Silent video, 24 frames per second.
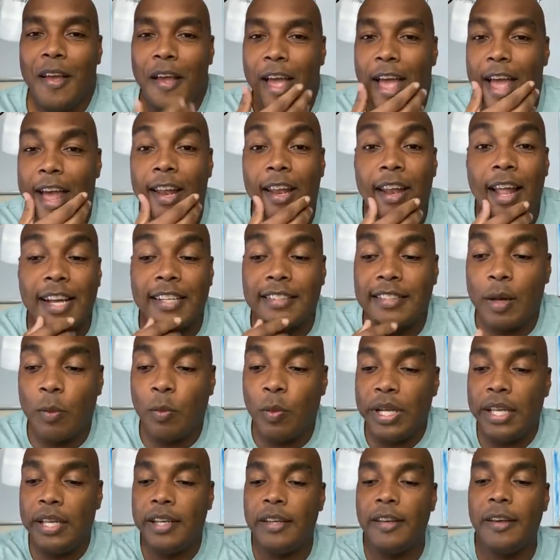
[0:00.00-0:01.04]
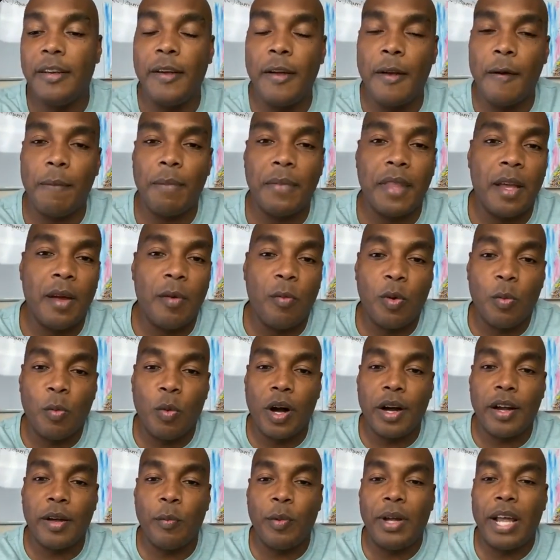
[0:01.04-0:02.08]
And like I said, we we're
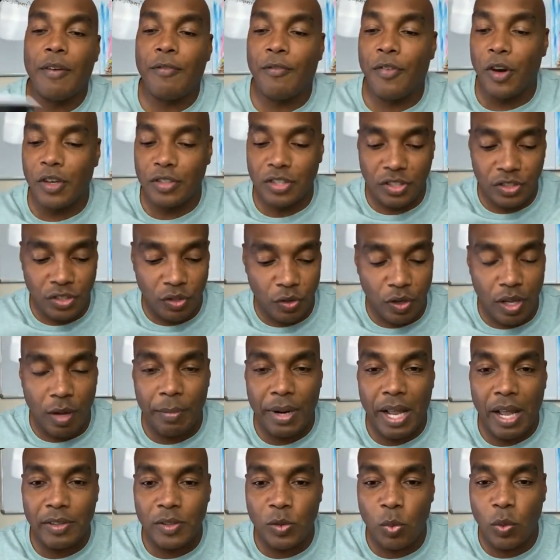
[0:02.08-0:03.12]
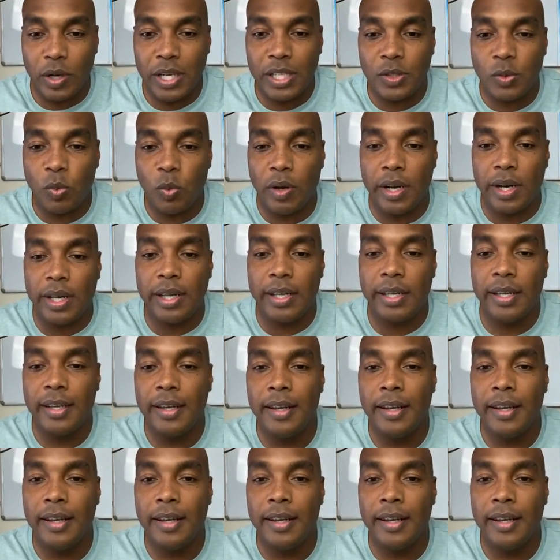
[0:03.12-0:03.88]
working. We have version two coming out 2020